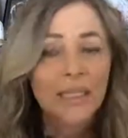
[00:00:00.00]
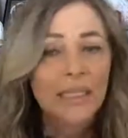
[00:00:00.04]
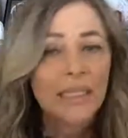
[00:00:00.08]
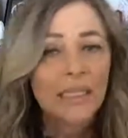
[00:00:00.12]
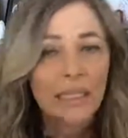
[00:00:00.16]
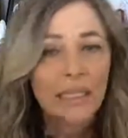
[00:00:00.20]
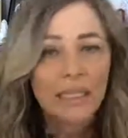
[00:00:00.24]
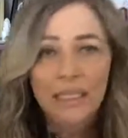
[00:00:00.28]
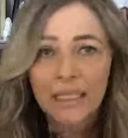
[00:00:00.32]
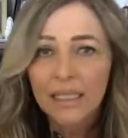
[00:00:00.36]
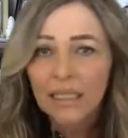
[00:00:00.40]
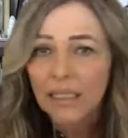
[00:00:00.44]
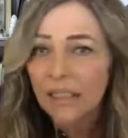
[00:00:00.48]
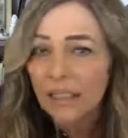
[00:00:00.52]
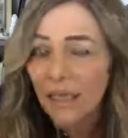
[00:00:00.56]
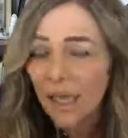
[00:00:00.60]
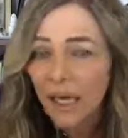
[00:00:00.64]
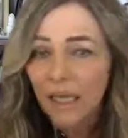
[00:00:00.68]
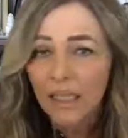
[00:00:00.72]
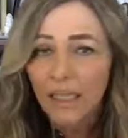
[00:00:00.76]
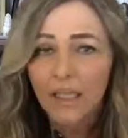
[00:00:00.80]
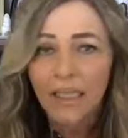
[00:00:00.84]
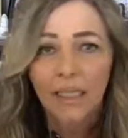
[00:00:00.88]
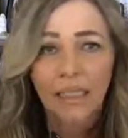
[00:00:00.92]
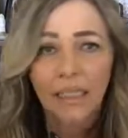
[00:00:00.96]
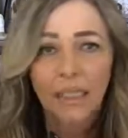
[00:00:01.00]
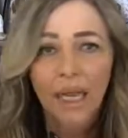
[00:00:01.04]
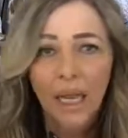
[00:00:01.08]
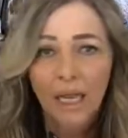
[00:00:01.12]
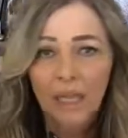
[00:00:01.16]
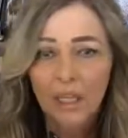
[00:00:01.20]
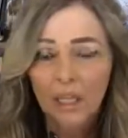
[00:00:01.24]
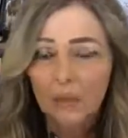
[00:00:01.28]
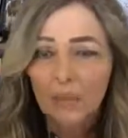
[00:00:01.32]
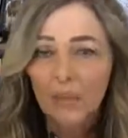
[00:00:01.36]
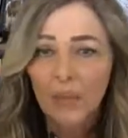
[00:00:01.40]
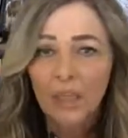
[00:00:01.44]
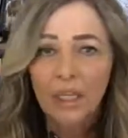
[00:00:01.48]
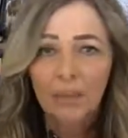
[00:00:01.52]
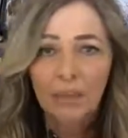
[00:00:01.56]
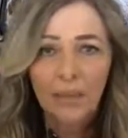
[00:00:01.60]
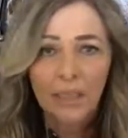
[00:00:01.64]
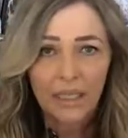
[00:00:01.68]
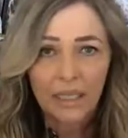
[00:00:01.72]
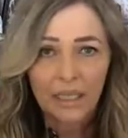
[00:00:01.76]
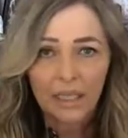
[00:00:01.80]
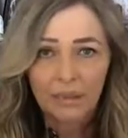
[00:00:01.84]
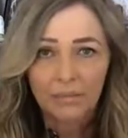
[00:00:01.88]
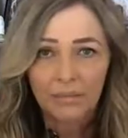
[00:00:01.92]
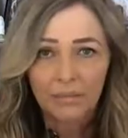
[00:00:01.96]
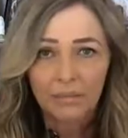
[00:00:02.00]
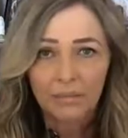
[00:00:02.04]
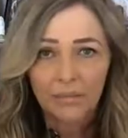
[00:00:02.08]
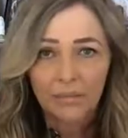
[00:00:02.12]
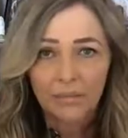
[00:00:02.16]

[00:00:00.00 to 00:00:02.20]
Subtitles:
sitting duck in an IEP meeting.